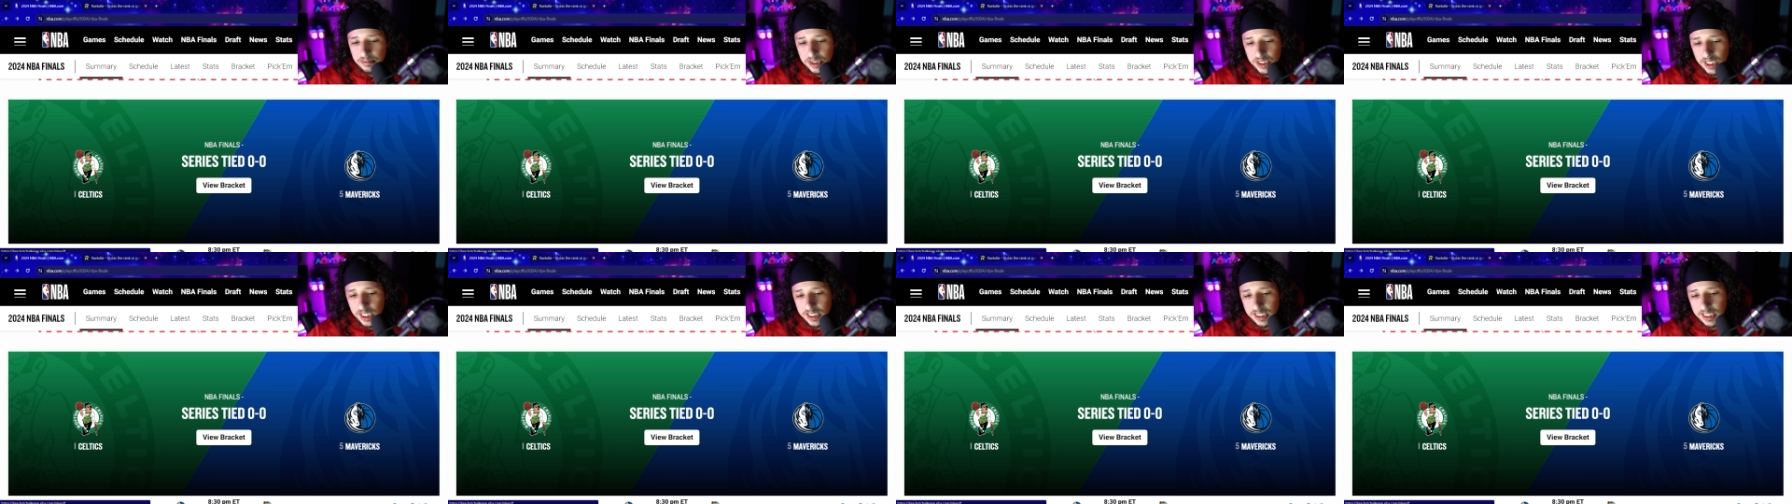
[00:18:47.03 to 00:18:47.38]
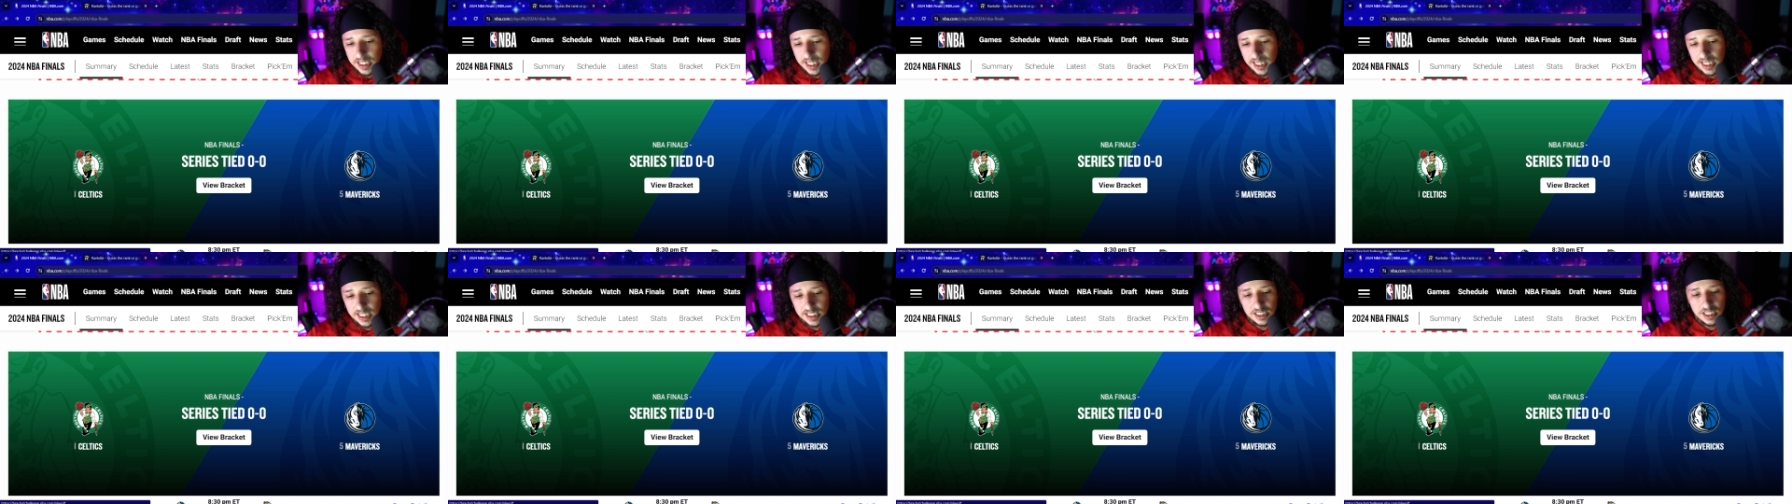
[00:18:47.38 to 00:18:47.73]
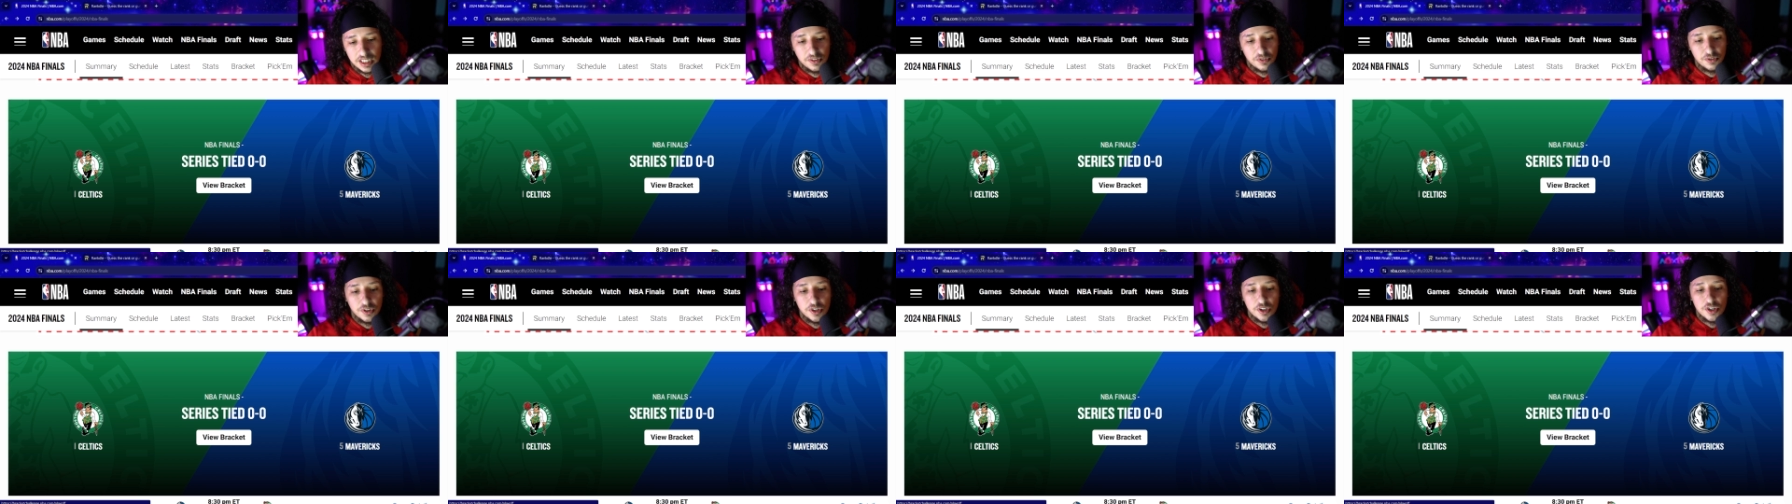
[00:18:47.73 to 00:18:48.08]
Jason Kidd has done
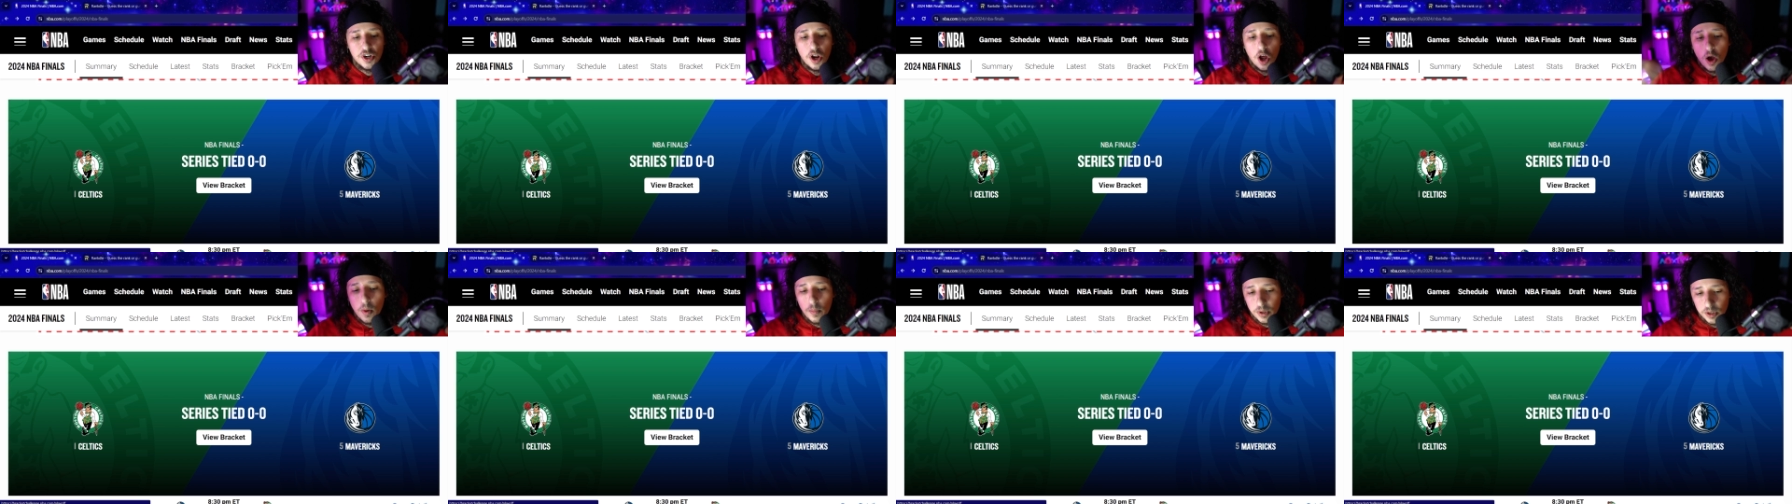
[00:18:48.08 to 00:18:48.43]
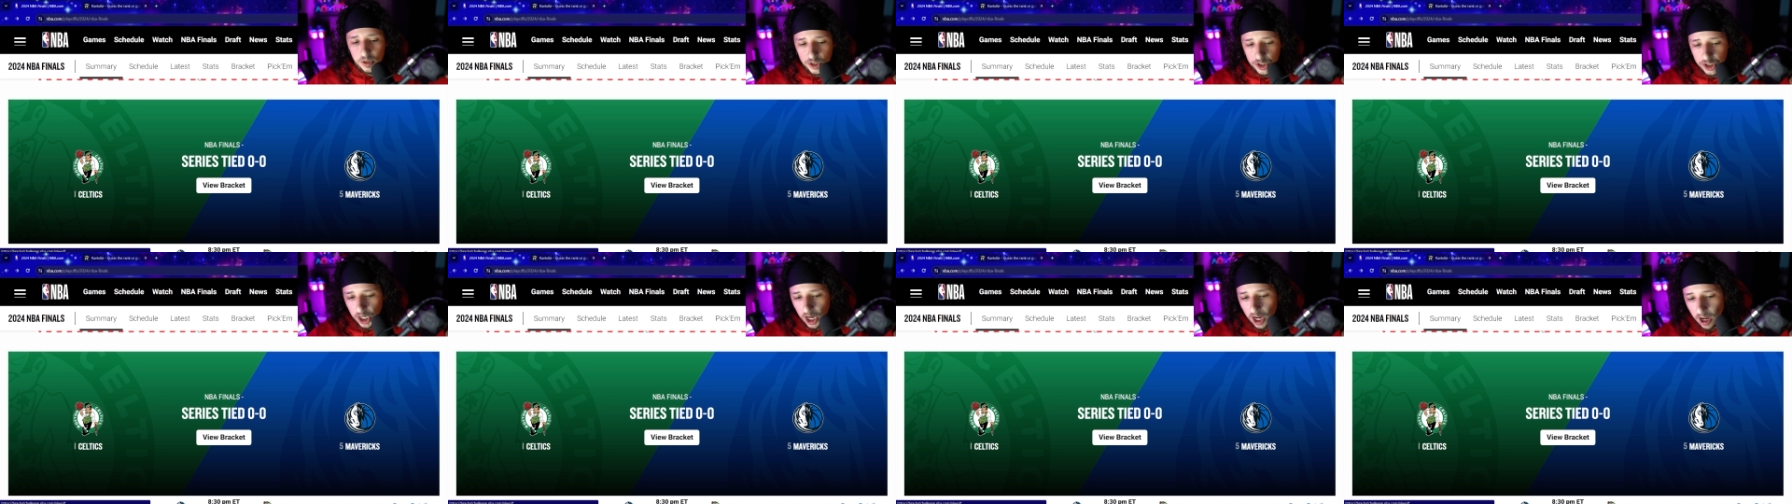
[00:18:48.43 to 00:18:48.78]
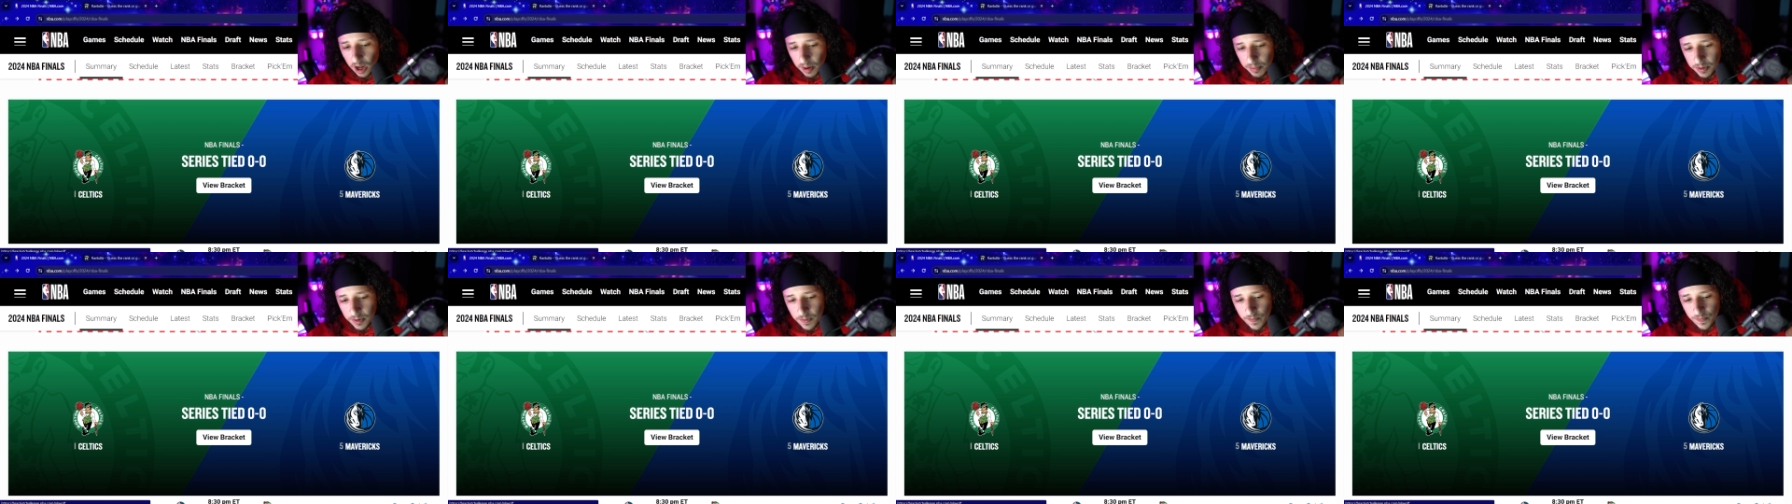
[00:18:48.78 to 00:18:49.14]
a phenomenal job